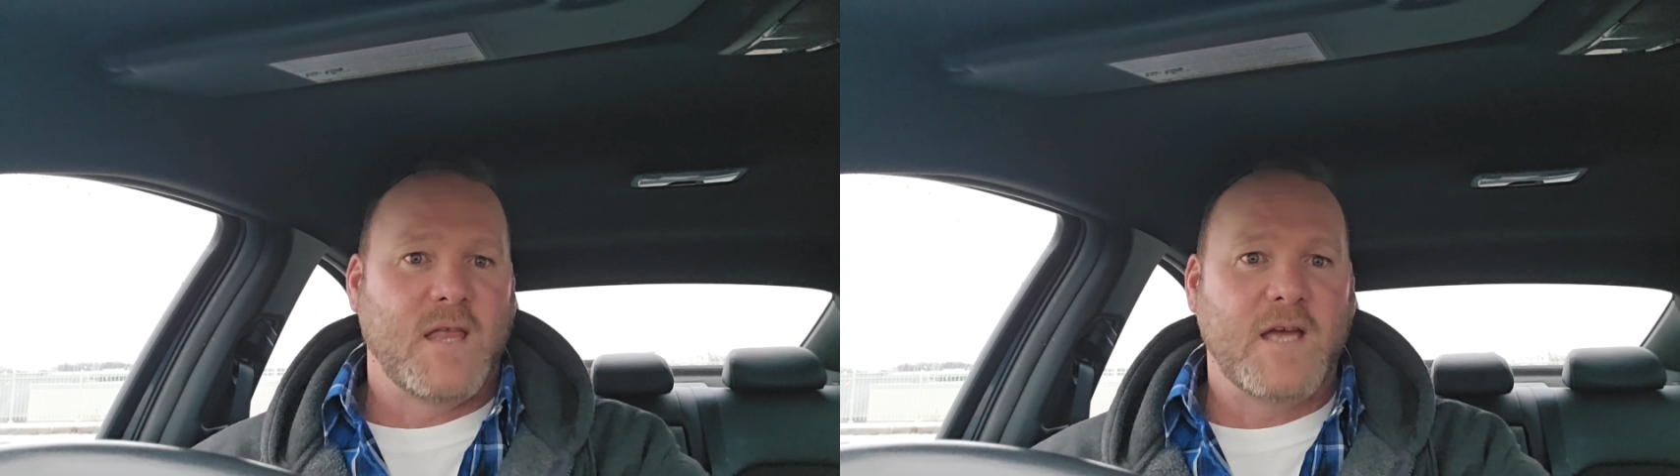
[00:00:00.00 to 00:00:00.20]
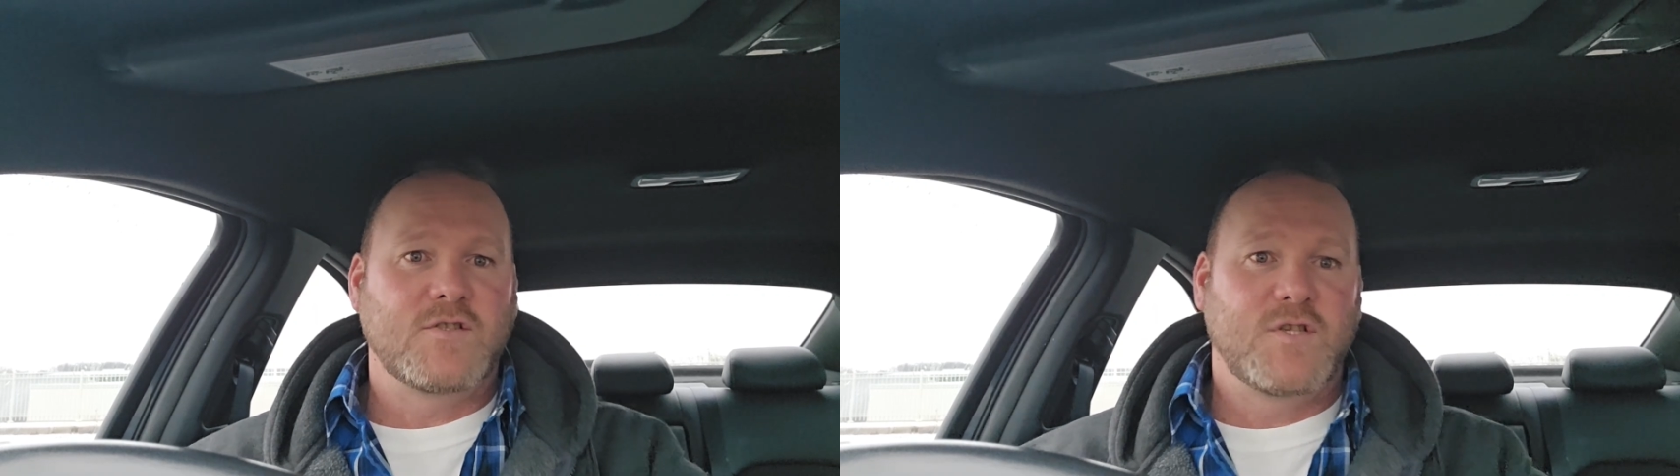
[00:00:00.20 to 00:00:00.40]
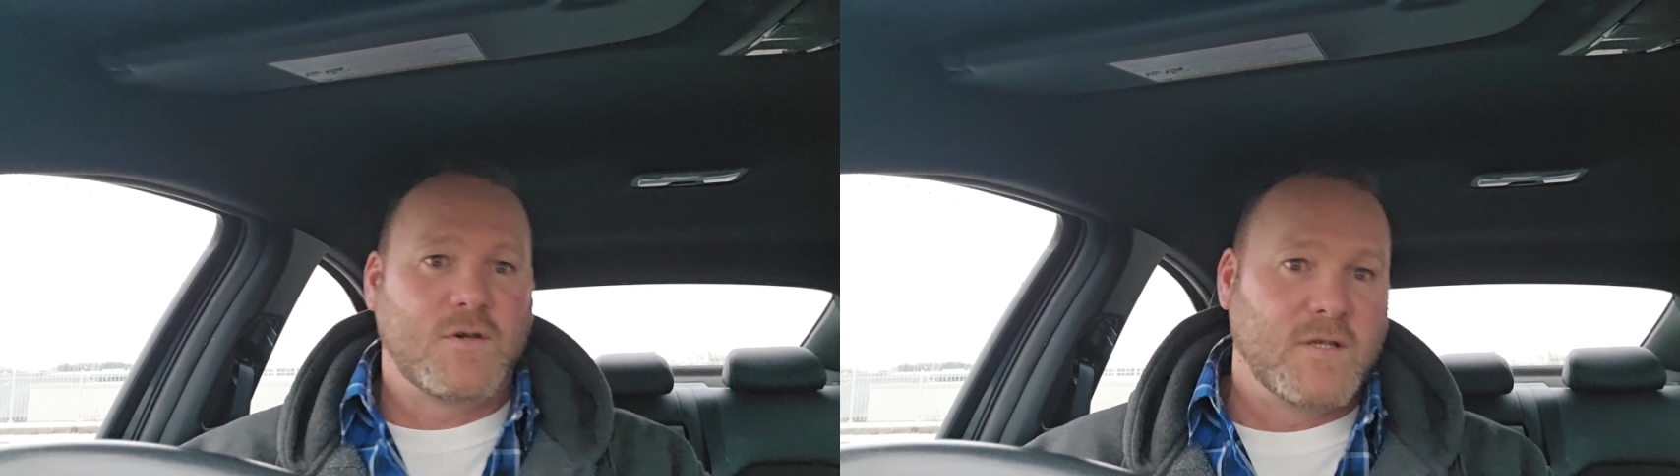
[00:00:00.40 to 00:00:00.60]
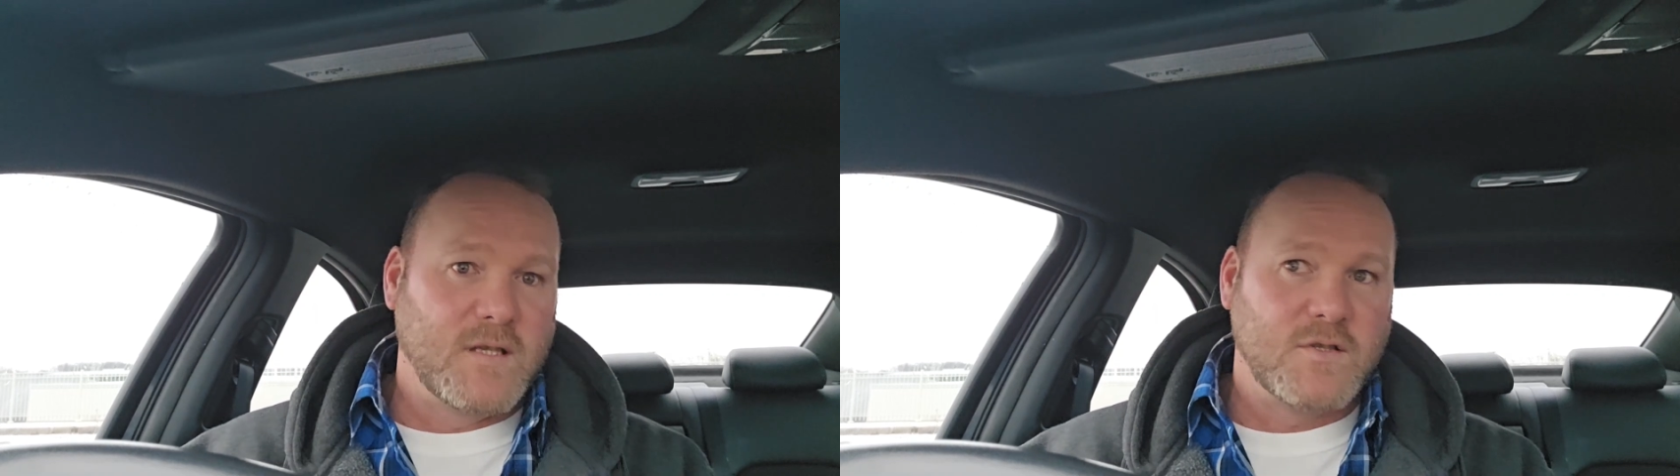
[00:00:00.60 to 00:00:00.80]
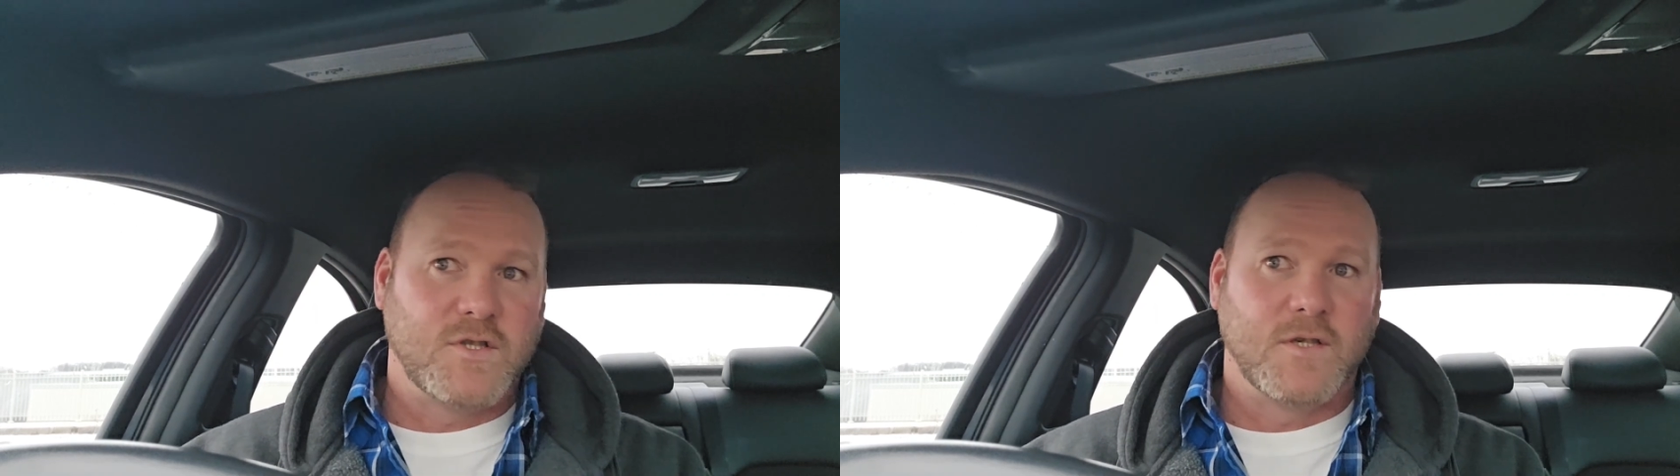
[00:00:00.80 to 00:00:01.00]
last year and
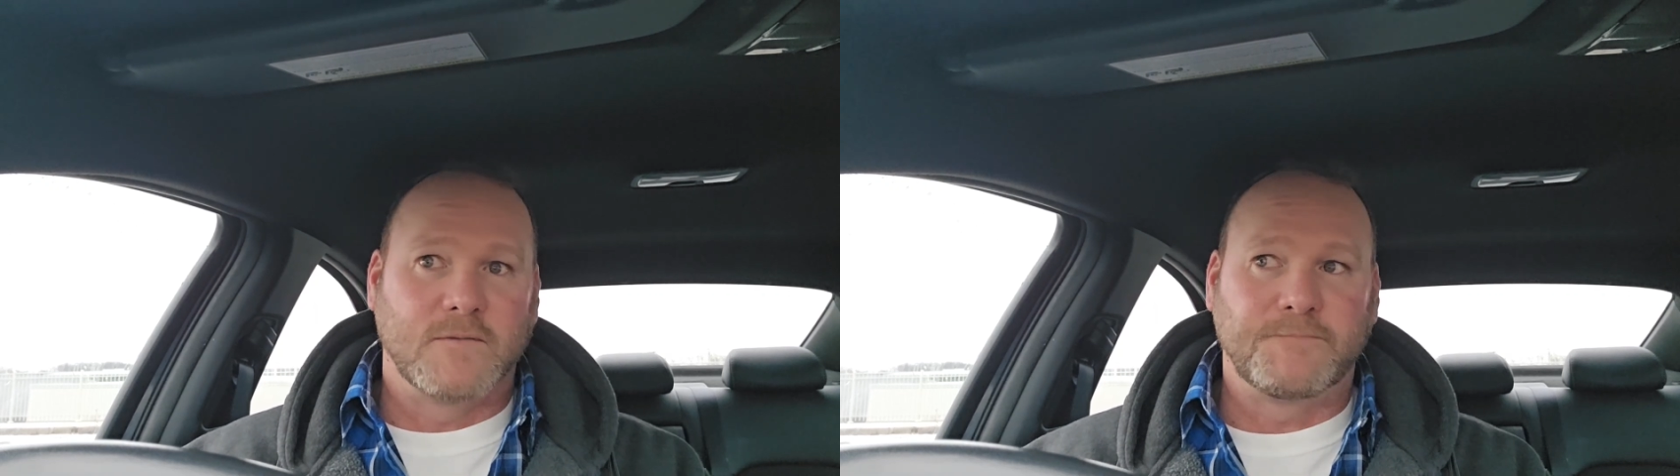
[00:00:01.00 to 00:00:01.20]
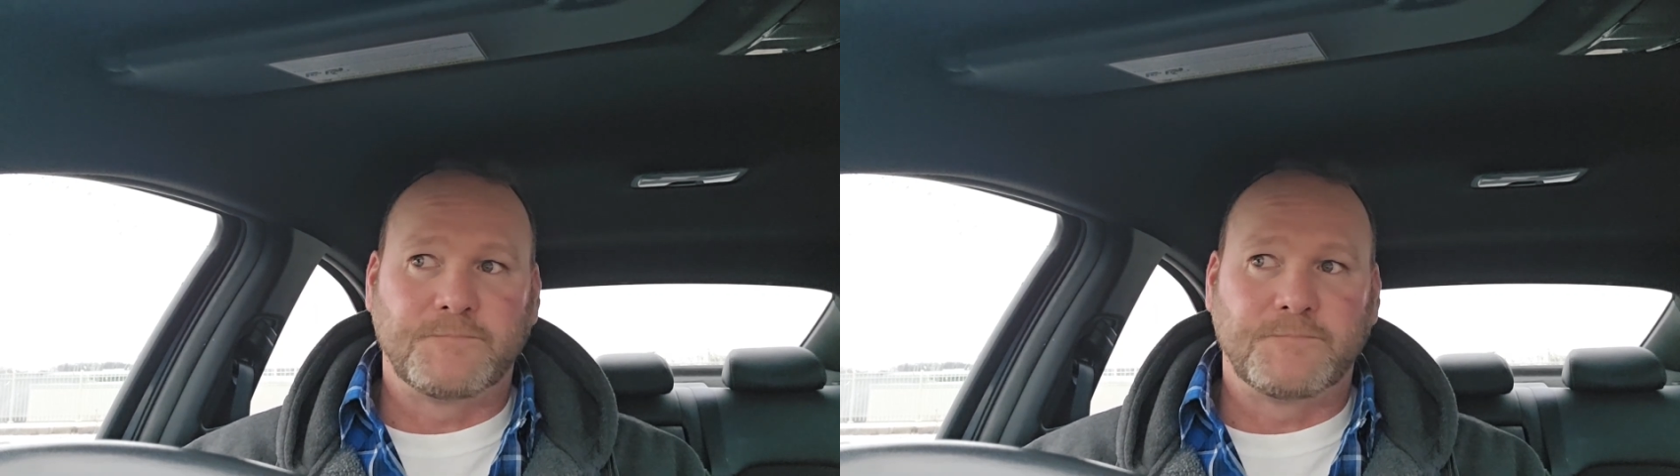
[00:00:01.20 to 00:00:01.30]
this year.